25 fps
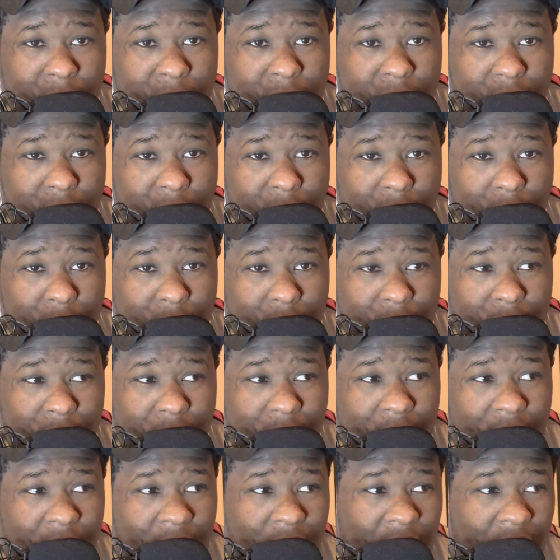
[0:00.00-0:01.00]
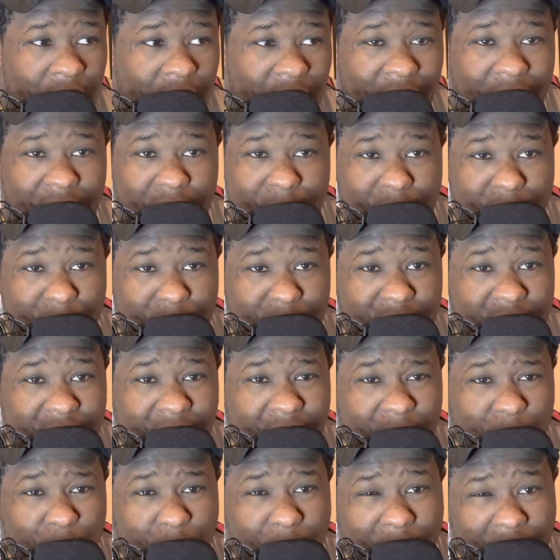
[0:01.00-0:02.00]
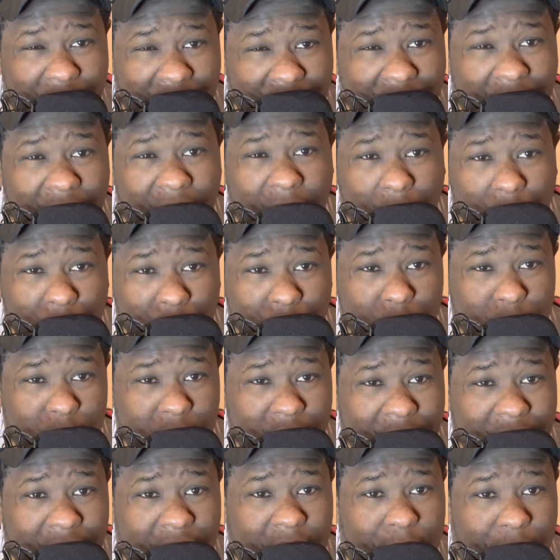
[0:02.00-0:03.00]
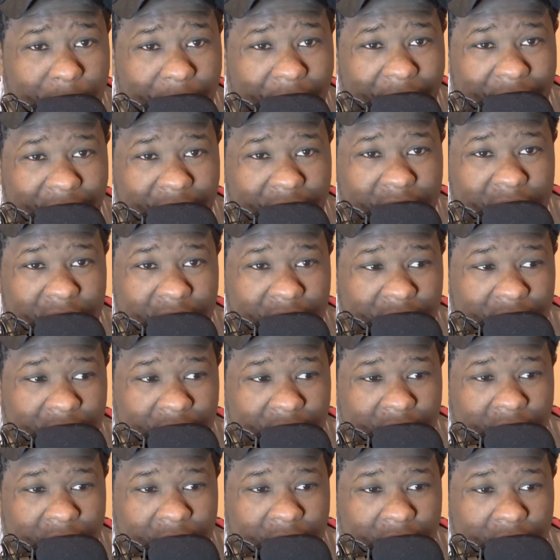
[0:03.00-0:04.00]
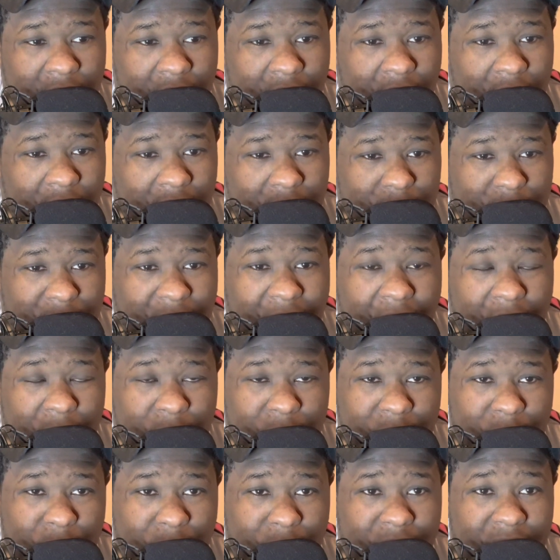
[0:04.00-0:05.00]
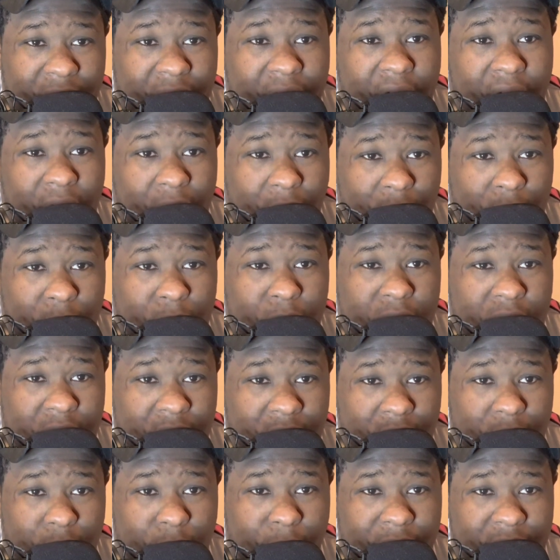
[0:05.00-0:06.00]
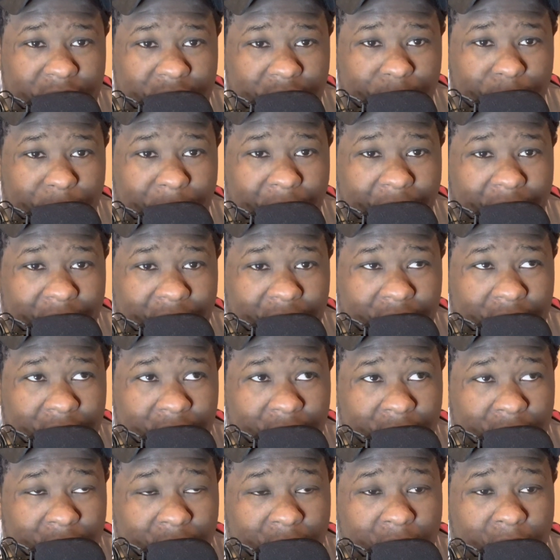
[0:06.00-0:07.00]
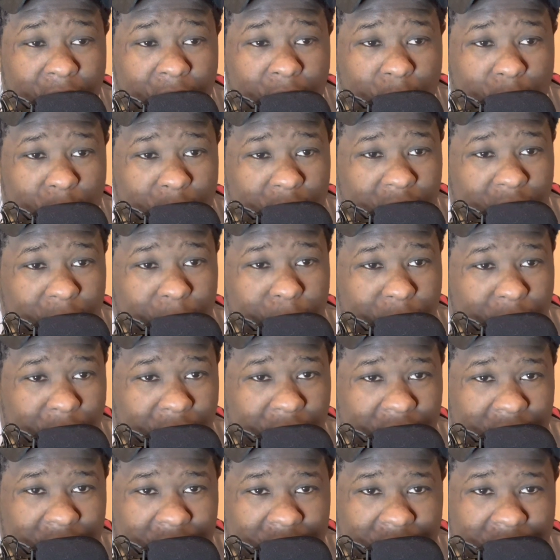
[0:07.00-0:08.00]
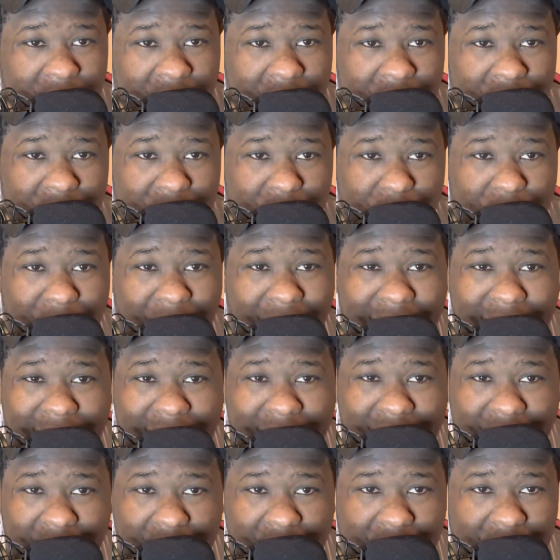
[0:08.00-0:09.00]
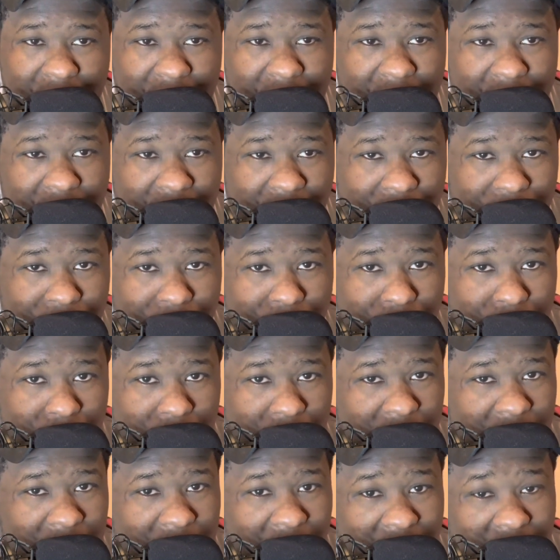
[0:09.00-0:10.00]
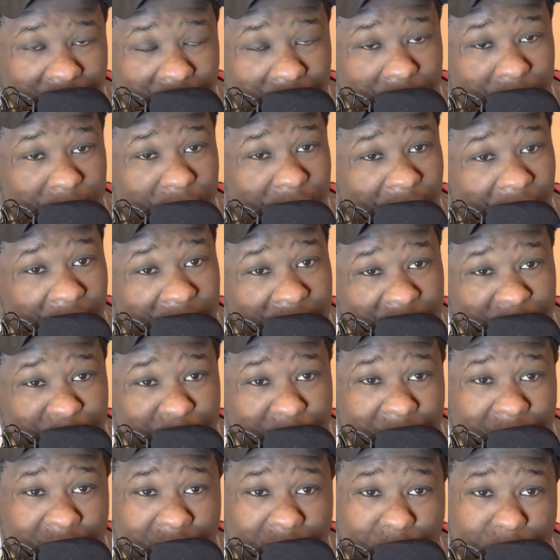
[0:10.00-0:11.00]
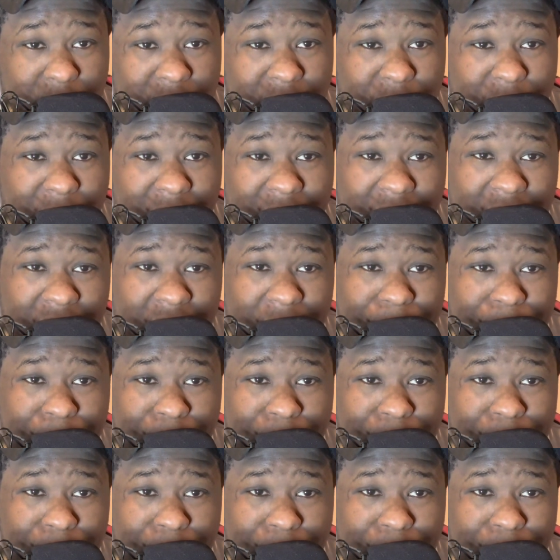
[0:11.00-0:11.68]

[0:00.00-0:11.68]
You know, a lot of people say wanting that old thing back. Kyrie wanted that old situation back with LeBron. You got AD. That's a nice big three, right?